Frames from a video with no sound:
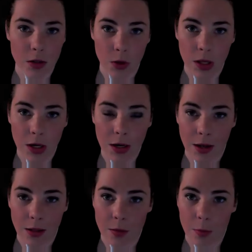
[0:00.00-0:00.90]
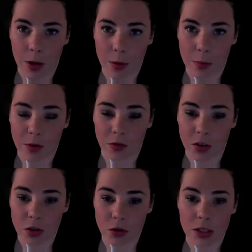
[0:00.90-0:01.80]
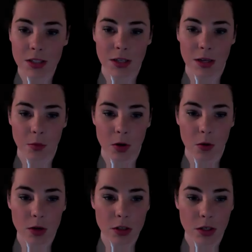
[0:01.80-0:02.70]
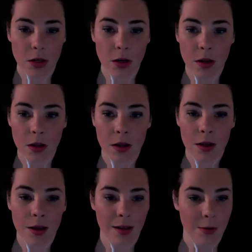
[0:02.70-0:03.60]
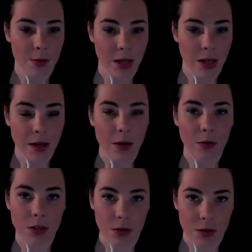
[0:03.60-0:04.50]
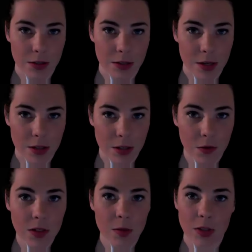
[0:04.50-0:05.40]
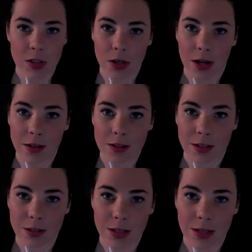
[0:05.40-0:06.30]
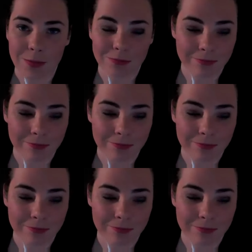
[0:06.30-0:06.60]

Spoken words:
located at the bottom of your screen to type your question. And with that, I will turn the discussion over to Mr. Alex Selsky.